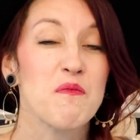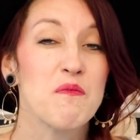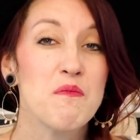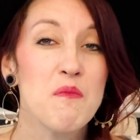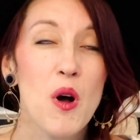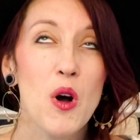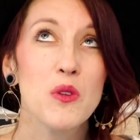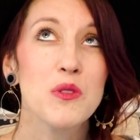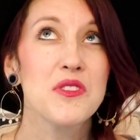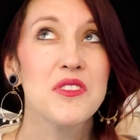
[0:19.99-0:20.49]

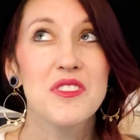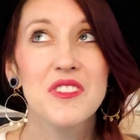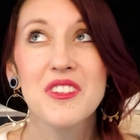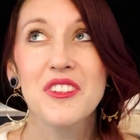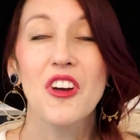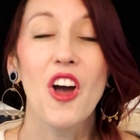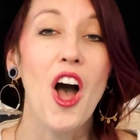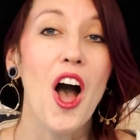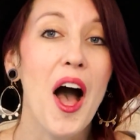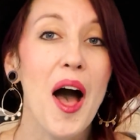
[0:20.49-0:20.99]

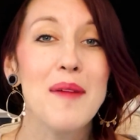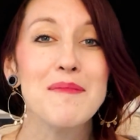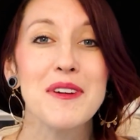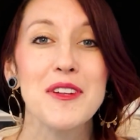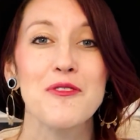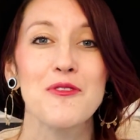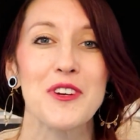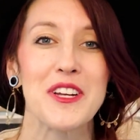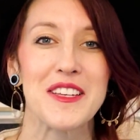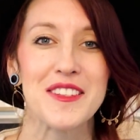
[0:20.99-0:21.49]
most
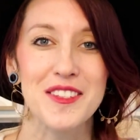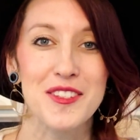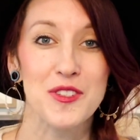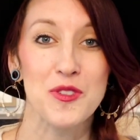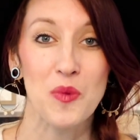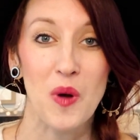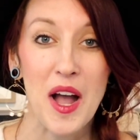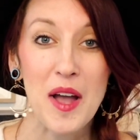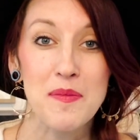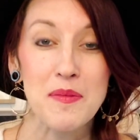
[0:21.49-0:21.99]
common
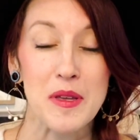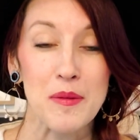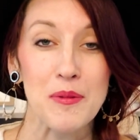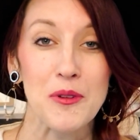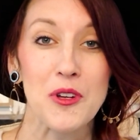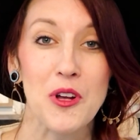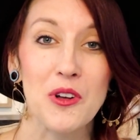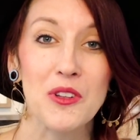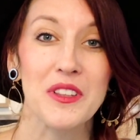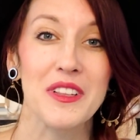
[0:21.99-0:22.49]
reasons why people
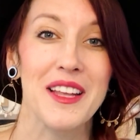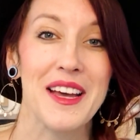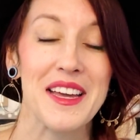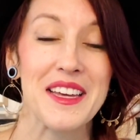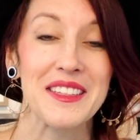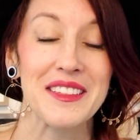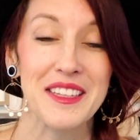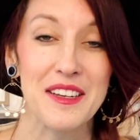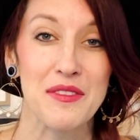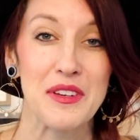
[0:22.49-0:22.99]
don't
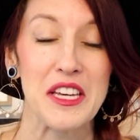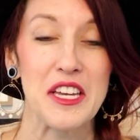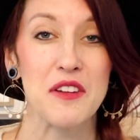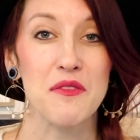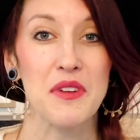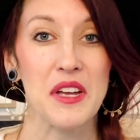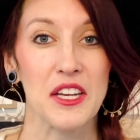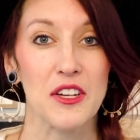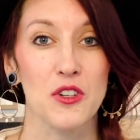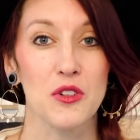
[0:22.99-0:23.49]
like living
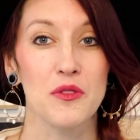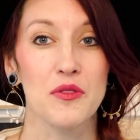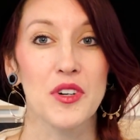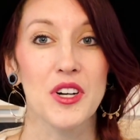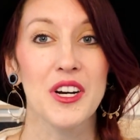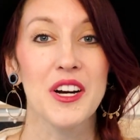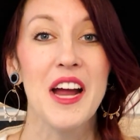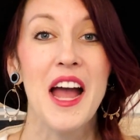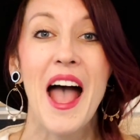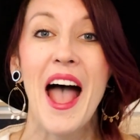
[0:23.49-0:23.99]
in
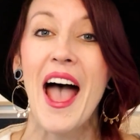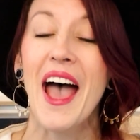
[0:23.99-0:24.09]
Vancouver.